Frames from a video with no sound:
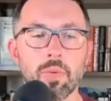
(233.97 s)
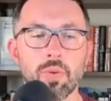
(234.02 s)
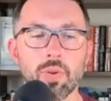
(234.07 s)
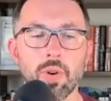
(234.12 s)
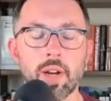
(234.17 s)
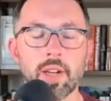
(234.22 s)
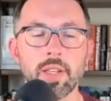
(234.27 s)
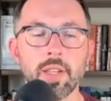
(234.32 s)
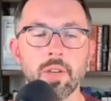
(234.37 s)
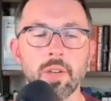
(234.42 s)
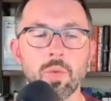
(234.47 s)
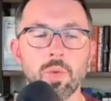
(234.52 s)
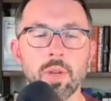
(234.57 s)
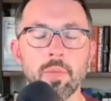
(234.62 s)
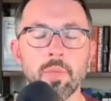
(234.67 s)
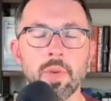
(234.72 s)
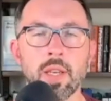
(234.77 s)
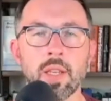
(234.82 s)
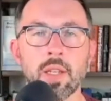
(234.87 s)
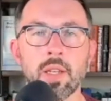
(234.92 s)
pregnant
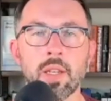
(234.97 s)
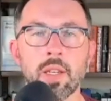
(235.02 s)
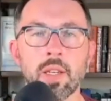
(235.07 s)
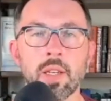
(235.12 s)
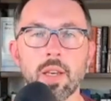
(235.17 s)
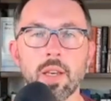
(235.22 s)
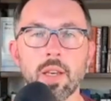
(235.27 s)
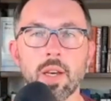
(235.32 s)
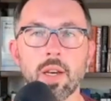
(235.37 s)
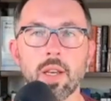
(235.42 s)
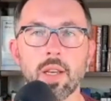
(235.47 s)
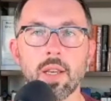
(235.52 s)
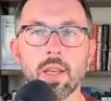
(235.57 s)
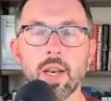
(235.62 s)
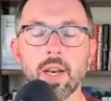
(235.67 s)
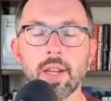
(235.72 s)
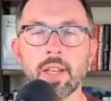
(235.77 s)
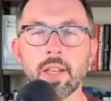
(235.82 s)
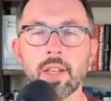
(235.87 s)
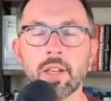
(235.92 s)
women
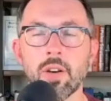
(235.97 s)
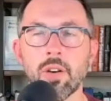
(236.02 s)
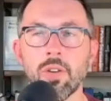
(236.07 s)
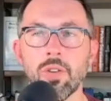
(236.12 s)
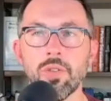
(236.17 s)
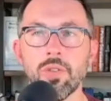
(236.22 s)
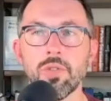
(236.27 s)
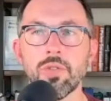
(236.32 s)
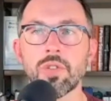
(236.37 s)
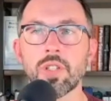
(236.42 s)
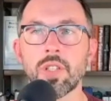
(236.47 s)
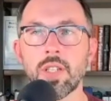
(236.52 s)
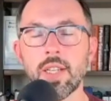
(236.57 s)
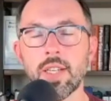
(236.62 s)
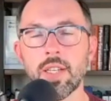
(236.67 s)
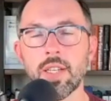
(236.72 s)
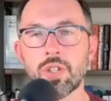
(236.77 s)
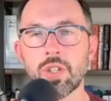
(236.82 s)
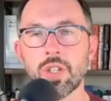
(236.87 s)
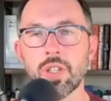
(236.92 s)
getting
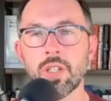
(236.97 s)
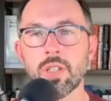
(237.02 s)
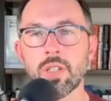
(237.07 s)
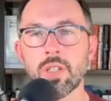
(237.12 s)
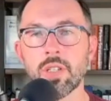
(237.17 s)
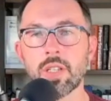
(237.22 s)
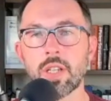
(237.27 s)
hallucinations